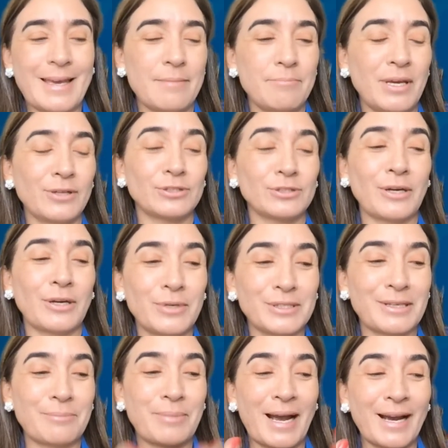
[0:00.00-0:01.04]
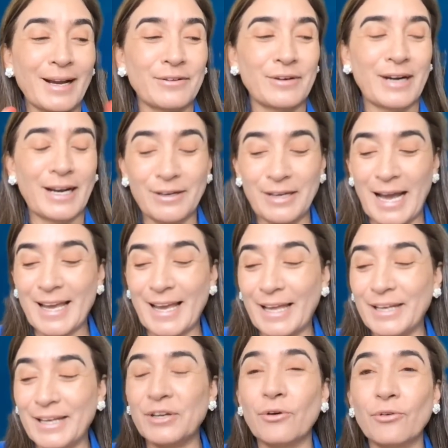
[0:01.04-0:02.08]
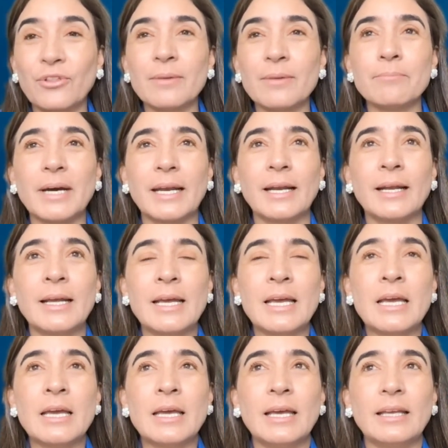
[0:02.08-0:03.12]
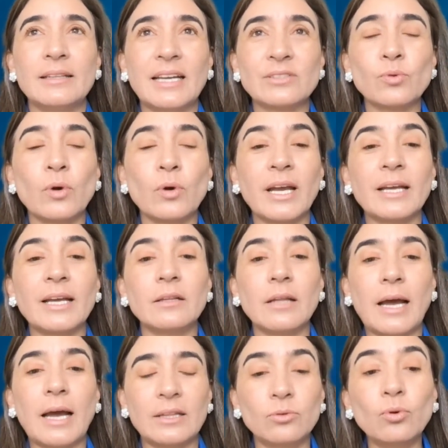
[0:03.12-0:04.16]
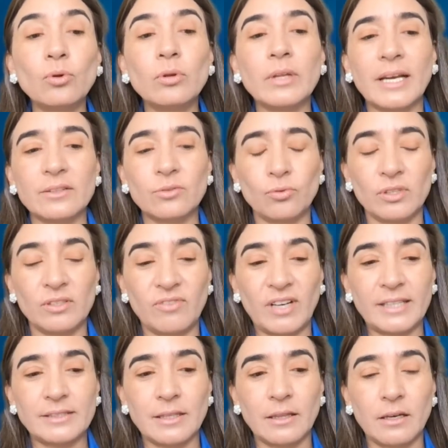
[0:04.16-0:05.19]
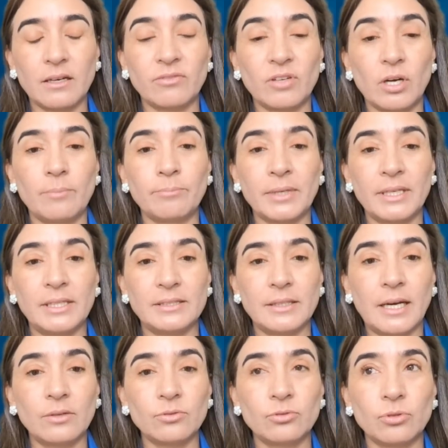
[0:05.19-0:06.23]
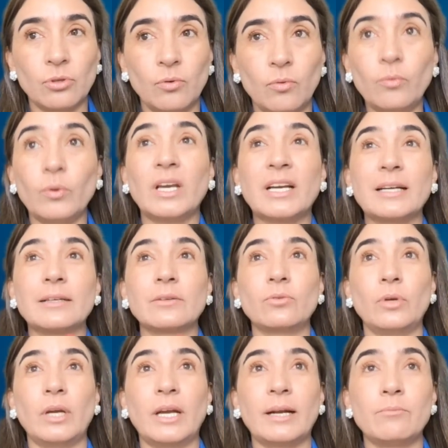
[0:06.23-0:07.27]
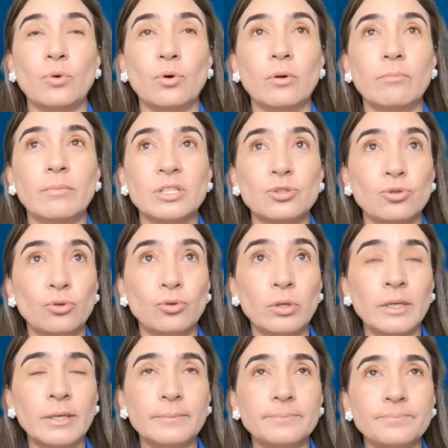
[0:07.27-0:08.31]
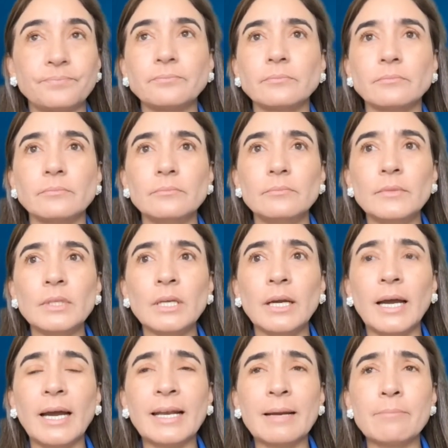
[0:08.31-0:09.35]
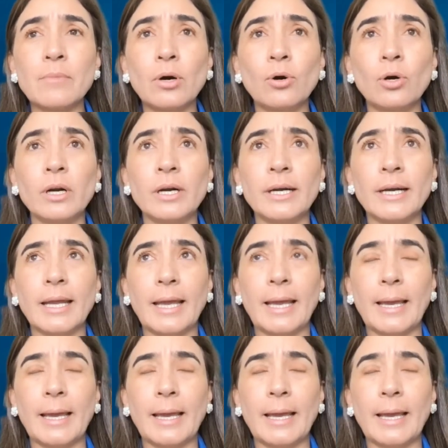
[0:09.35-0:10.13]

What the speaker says: because I was a banker, I know them, but that's why I do like to advise a lot of companies now so we can create a more mature and a more